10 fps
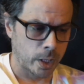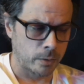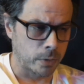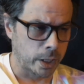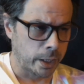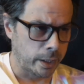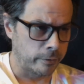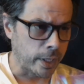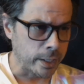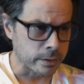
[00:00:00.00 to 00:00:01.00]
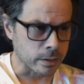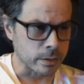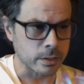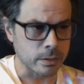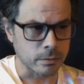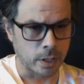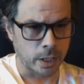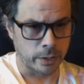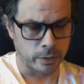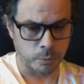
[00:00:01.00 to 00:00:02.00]
and my advisors
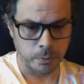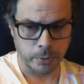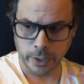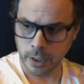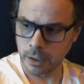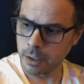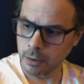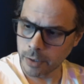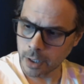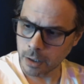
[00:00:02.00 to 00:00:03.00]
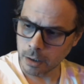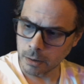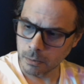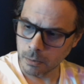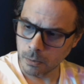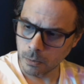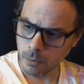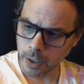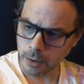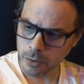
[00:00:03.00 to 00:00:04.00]
and other people that I know that are
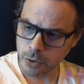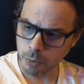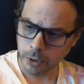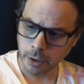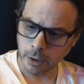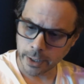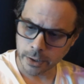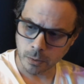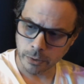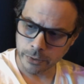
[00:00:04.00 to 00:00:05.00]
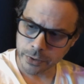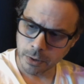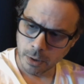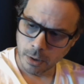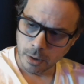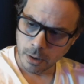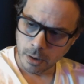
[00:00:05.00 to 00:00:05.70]
like super intellectuals,